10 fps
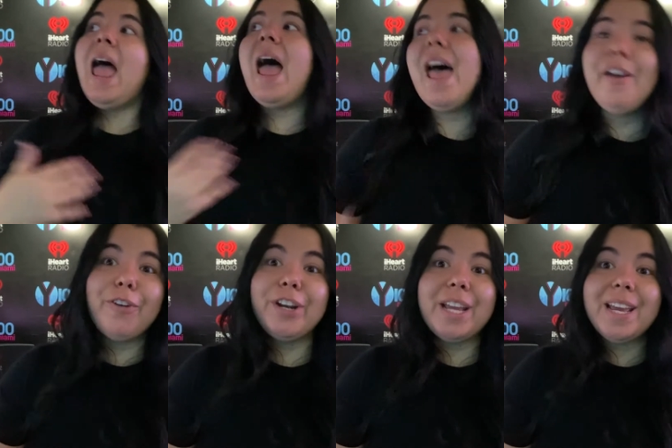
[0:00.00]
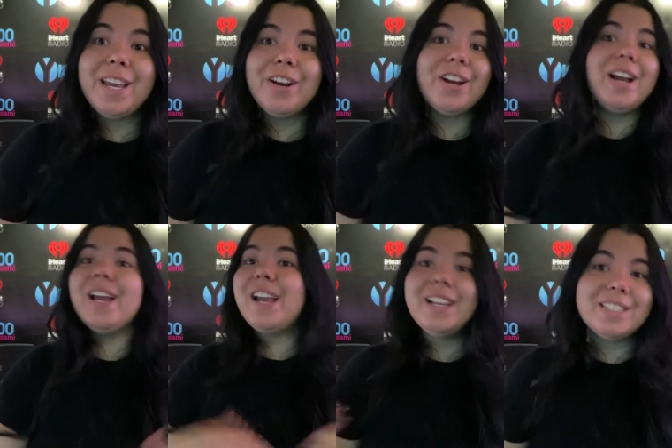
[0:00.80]
every day here
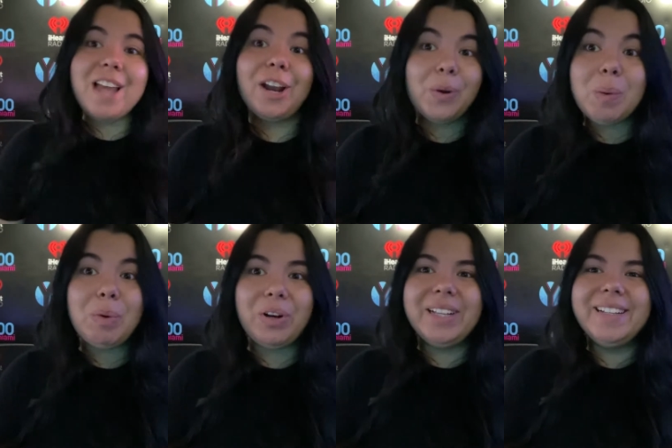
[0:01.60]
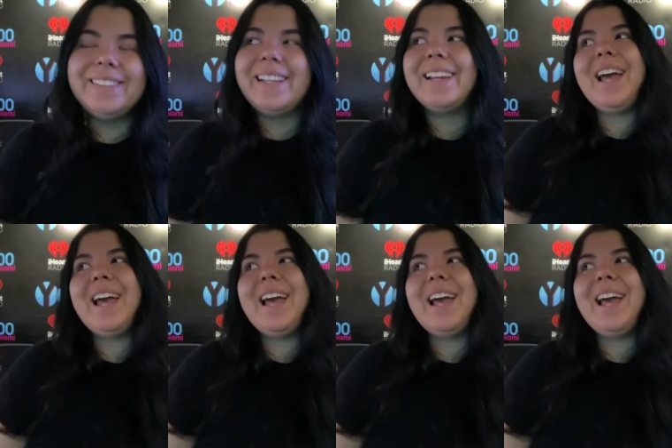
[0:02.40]
is not normal. Like